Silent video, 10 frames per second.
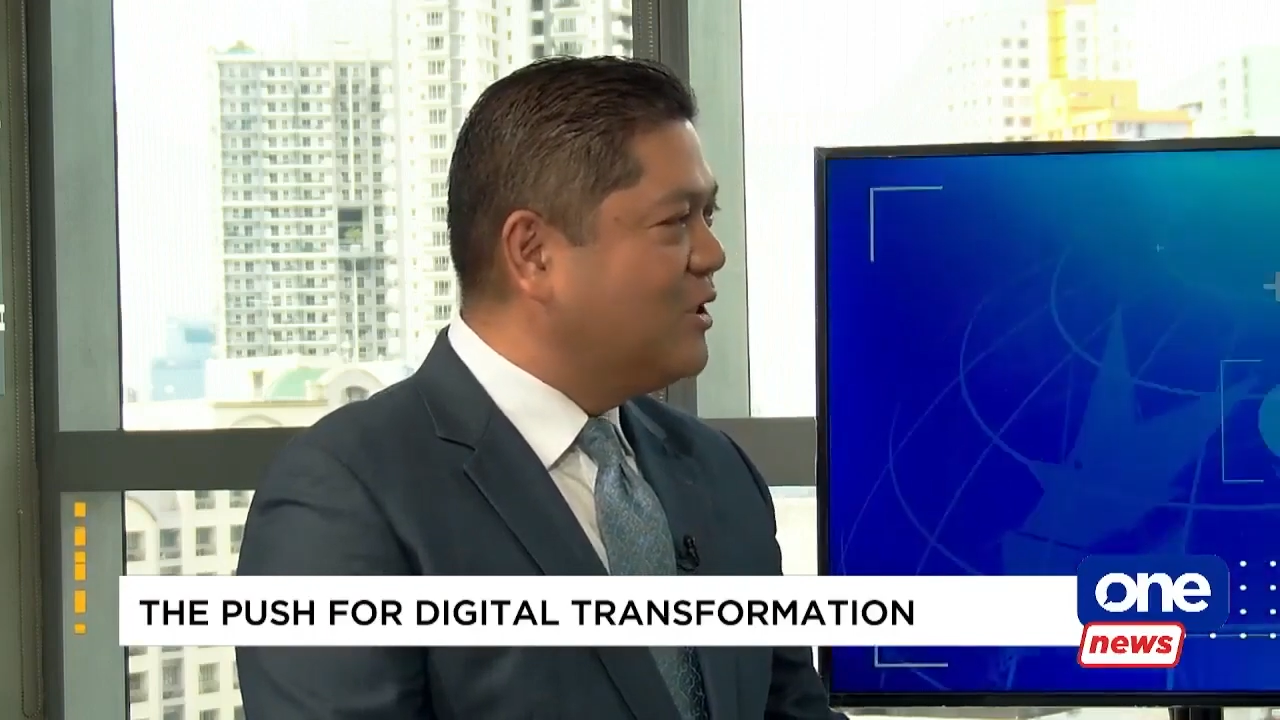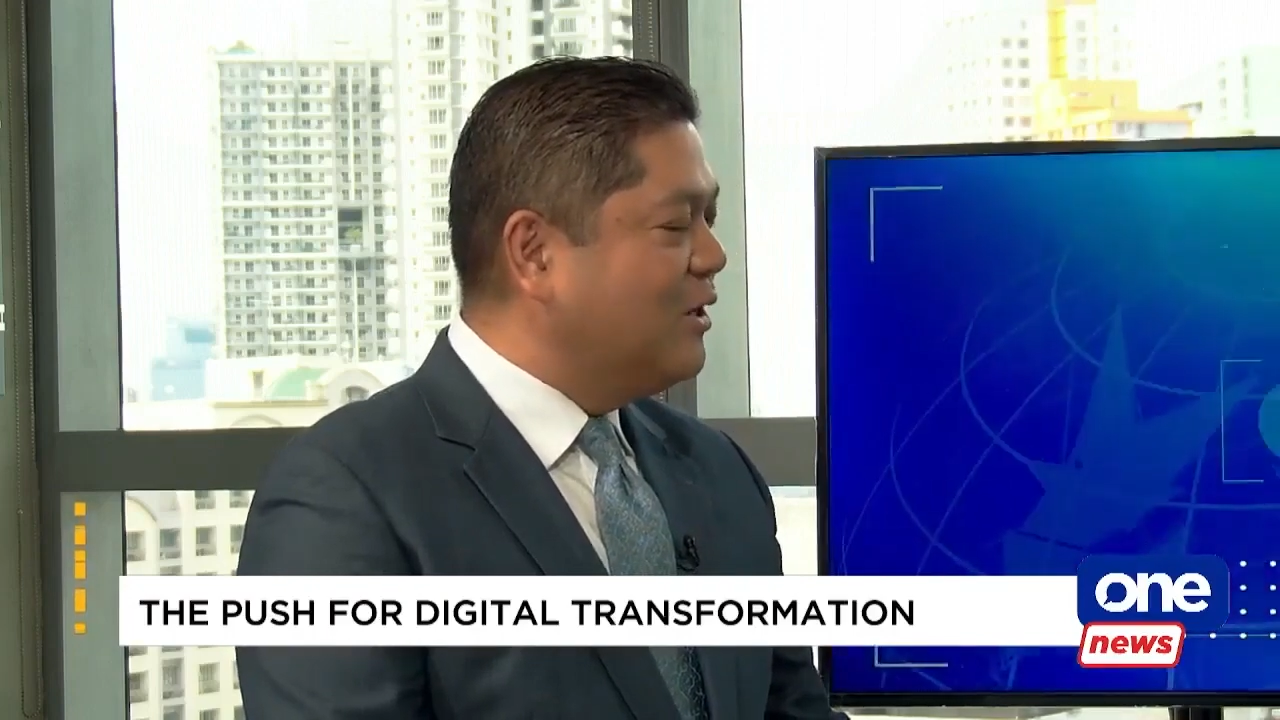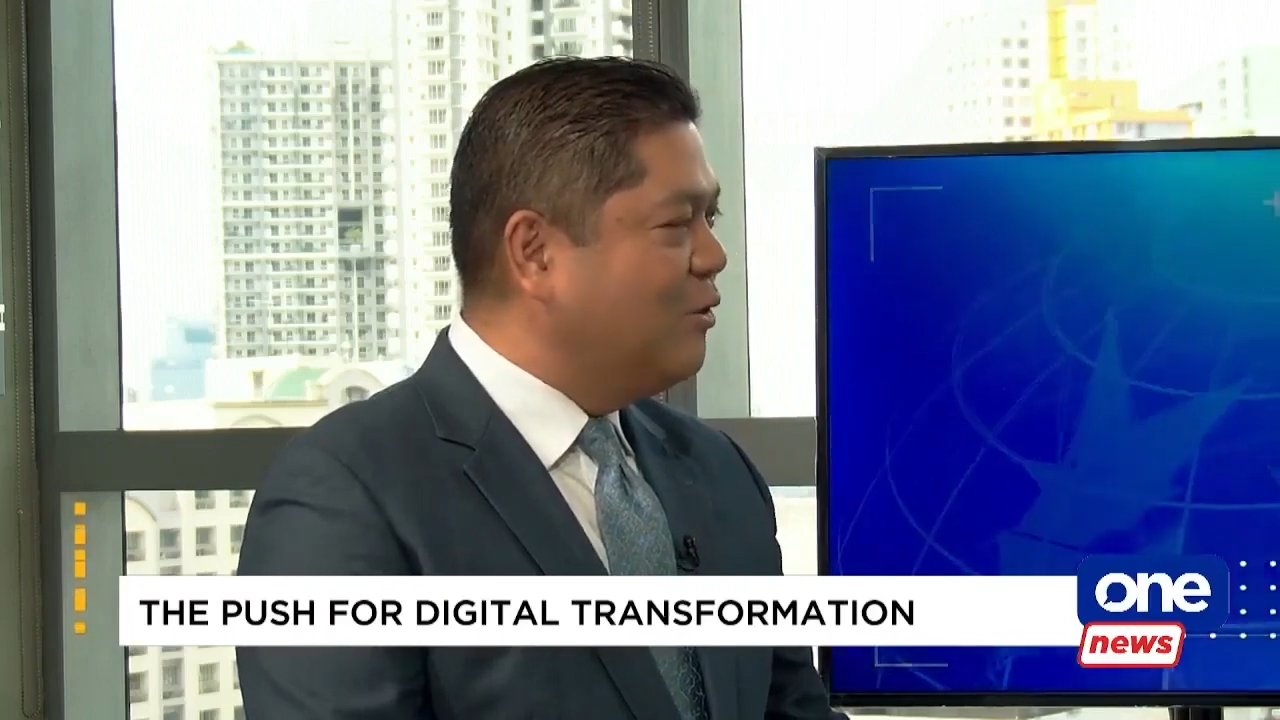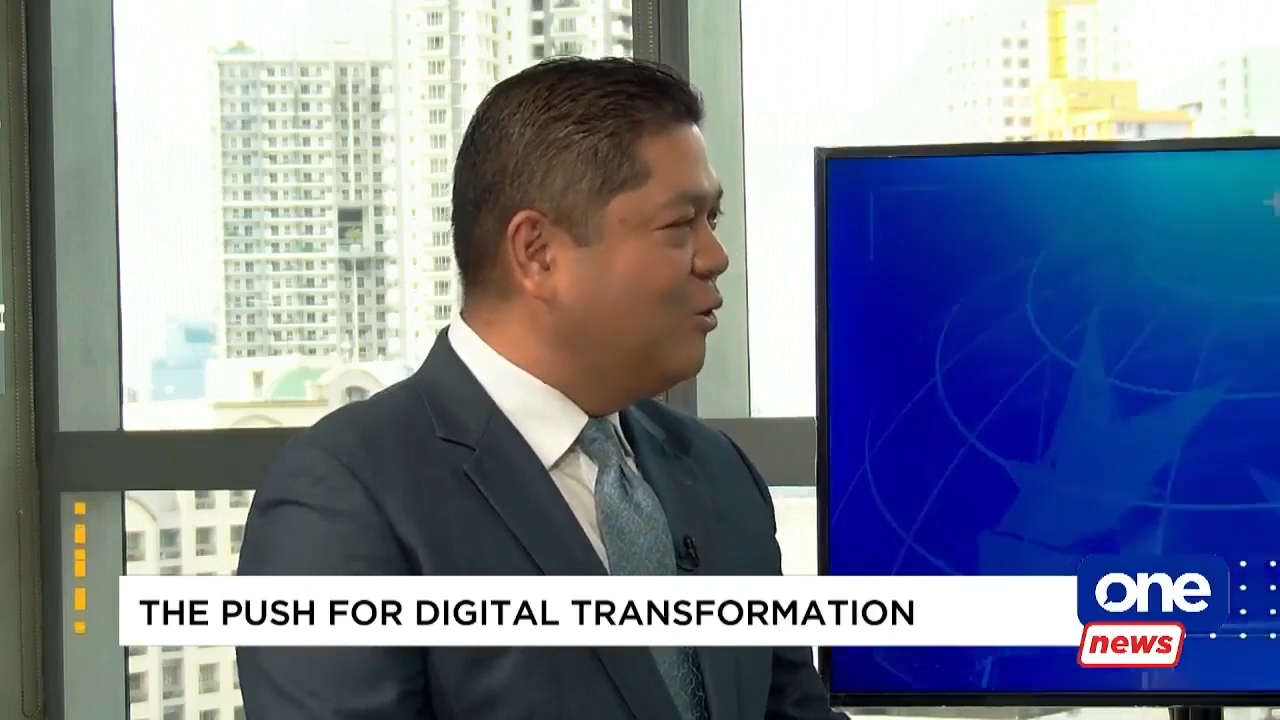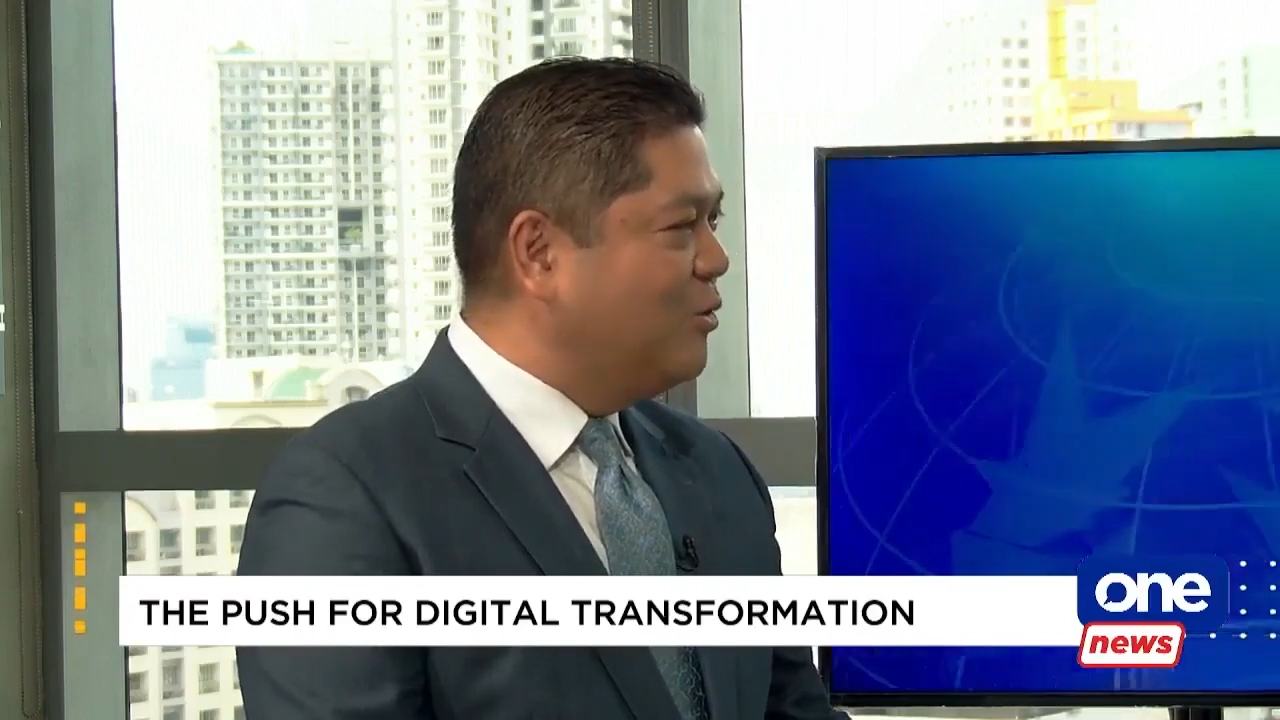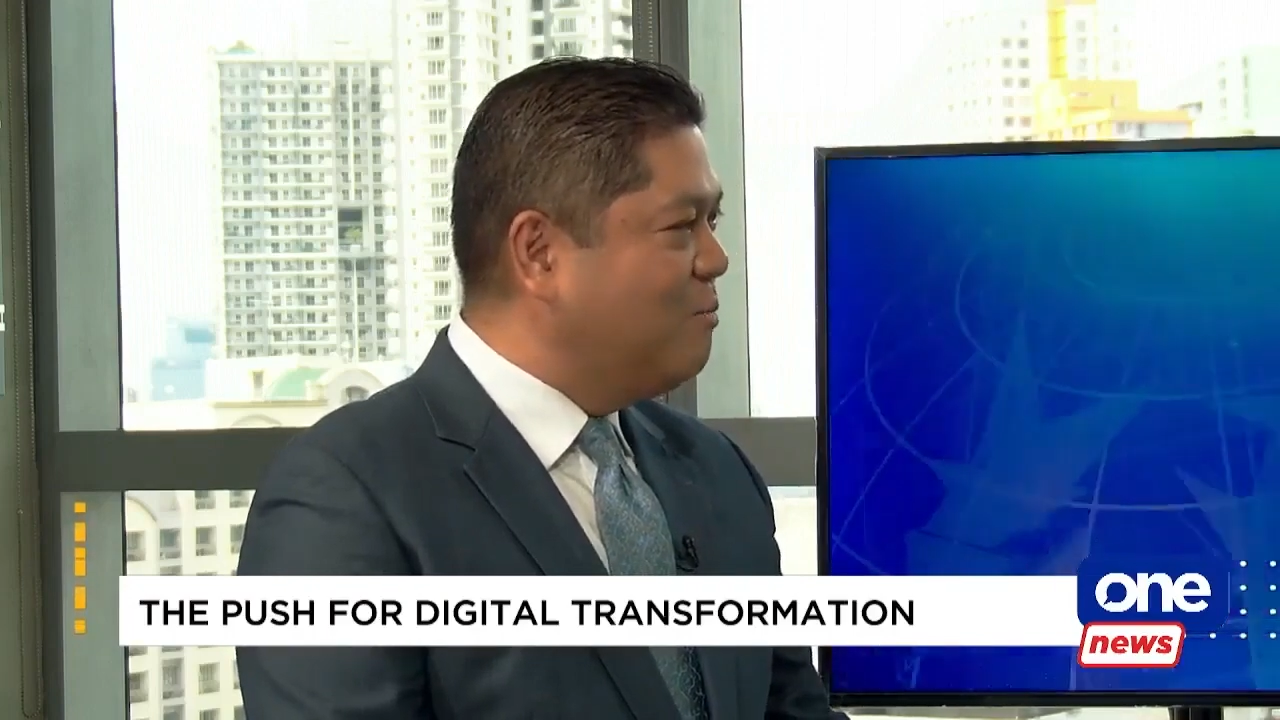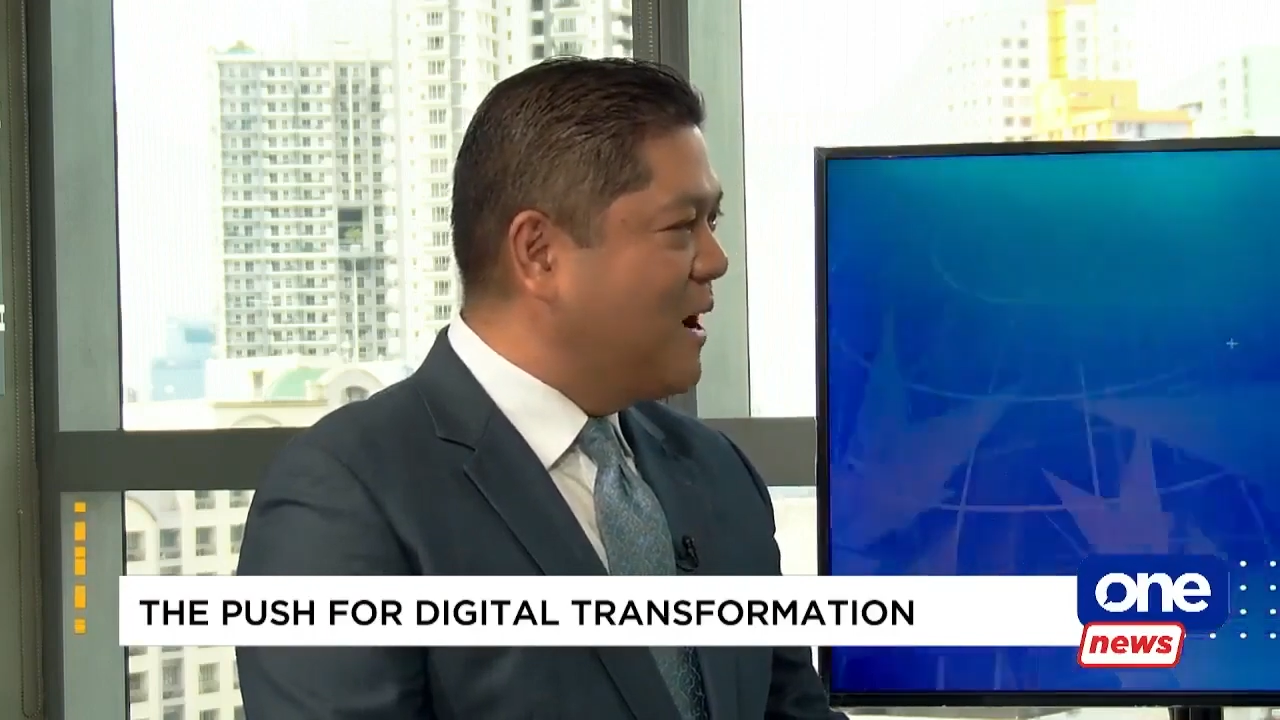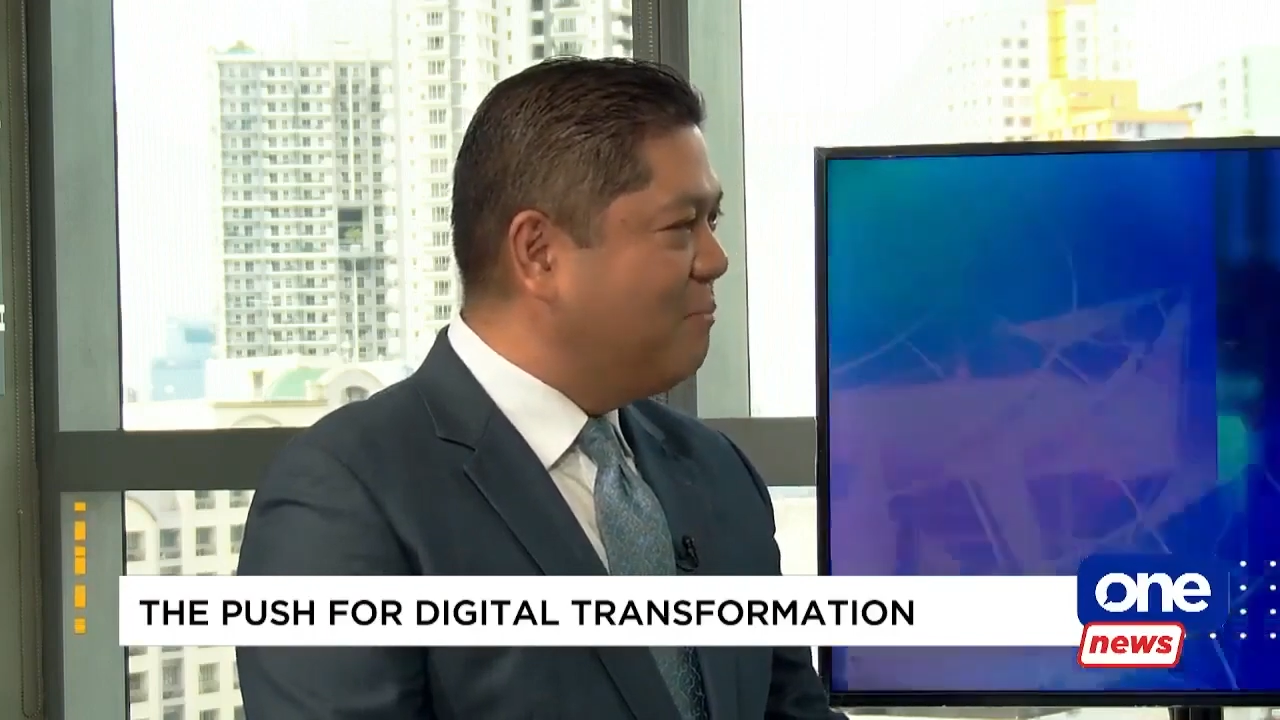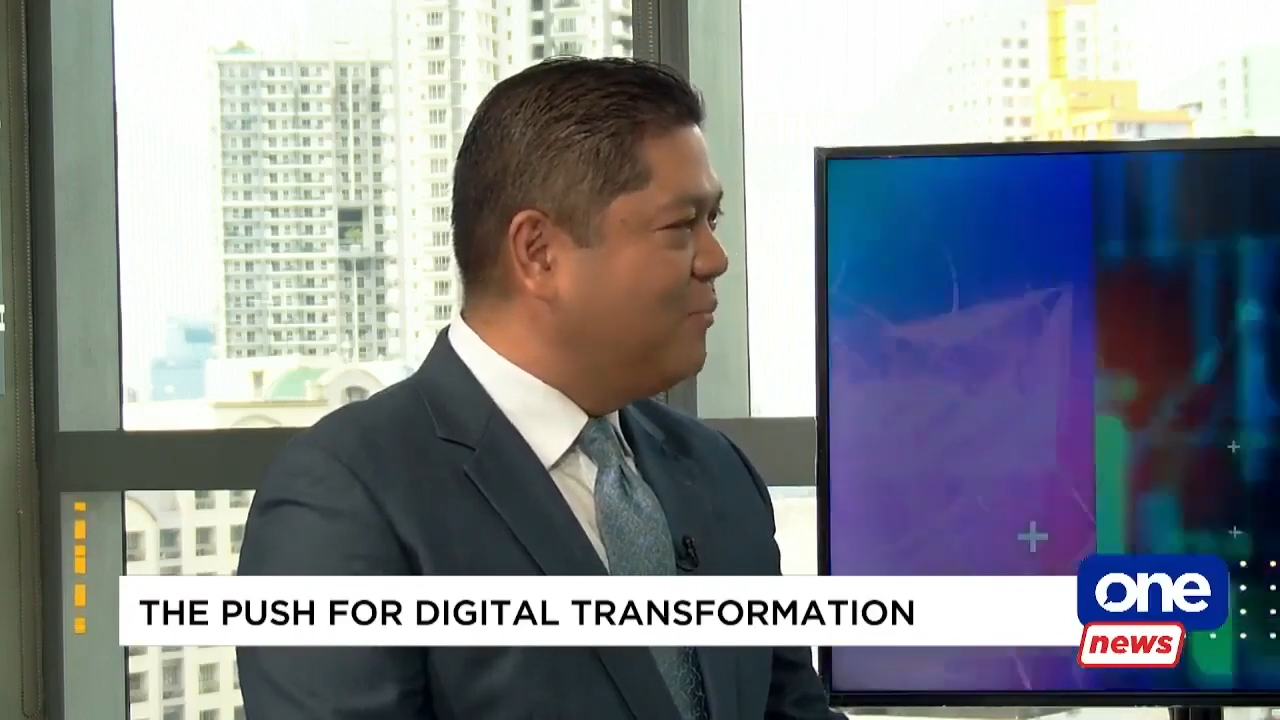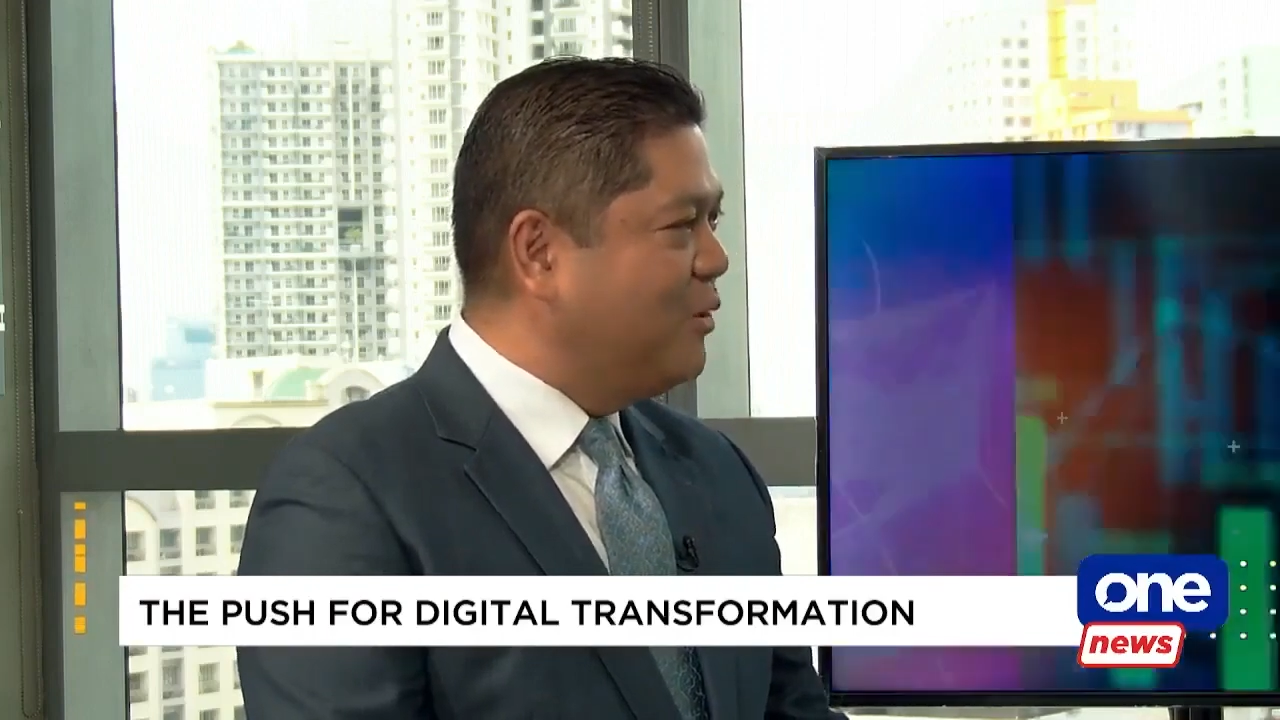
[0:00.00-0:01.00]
an old map